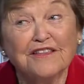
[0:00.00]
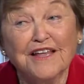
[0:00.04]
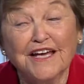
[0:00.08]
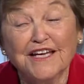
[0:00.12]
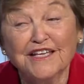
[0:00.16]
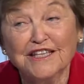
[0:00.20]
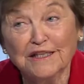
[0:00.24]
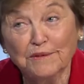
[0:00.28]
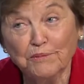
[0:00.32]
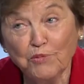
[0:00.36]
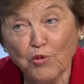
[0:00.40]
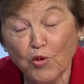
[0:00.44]
to
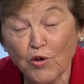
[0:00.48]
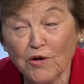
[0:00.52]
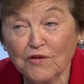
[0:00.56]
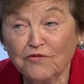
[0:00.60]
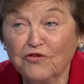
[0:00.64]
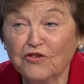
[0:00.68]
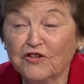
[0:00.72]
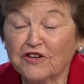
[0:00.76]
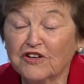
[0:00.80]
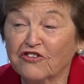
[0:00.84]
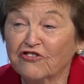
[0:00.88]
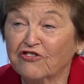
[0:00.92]
thank the
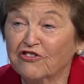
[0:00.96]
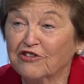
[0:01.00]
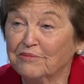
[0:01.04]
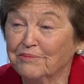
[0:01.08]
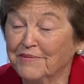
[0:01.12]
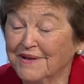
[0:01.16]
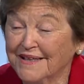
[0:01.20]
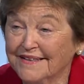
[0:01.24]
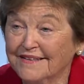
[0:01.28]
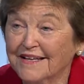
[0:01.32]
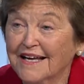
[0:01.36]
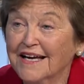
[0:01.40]
board for
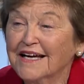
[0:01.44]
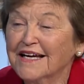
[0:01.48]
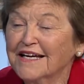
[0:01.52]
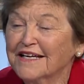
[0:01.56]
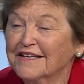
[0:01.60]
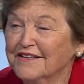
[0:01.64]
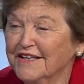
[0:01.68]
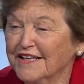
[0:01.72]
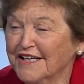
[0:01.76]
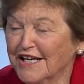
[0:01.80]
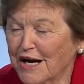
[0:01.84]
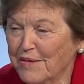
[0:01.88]
giving me
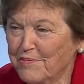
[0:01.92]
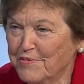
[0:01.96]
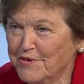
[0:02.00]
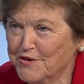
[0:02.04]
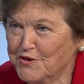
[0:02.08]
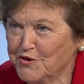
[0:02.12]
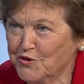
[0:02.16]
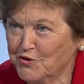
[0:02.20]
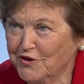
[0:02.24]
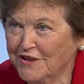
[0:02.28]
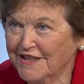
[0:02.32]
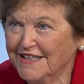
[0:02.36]
the
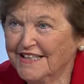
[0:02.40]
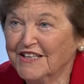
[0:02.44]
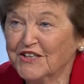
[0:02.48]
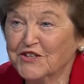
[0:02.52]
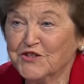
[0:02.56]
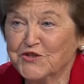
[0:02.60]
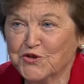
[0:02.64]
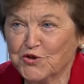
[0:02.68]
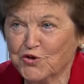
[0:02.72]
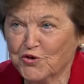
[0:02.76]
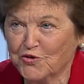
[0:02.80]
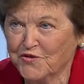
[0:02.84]
opportunity
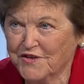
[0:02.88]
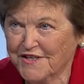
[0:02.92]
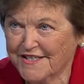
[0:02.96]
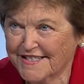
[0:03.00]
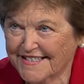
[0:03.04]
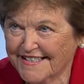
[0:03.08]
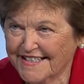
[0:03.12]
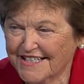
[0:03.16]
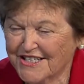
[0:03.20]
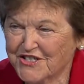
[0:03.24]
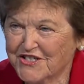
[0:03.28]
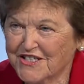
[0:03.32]
to serve the
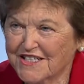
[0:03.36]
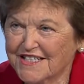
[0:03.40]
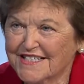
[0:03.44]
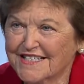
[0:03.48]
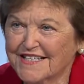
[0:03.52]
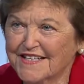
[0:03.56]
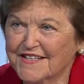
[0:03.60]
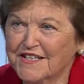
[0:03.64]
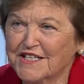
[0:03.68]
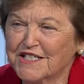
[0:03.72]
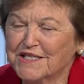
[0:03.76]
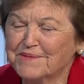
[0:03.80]

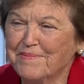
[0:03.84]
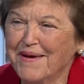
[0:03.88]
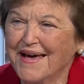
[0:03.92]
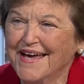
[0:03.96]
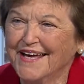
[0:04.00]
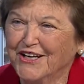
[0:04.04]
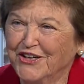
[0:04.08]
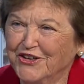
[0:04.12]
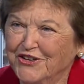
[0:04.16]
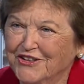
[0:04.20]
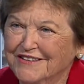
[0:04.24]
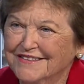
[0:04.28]
citizens in this
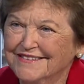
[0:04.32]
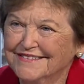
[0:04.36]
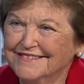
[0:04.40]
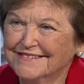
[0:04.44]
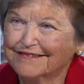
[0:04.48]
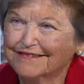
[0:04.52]
manner.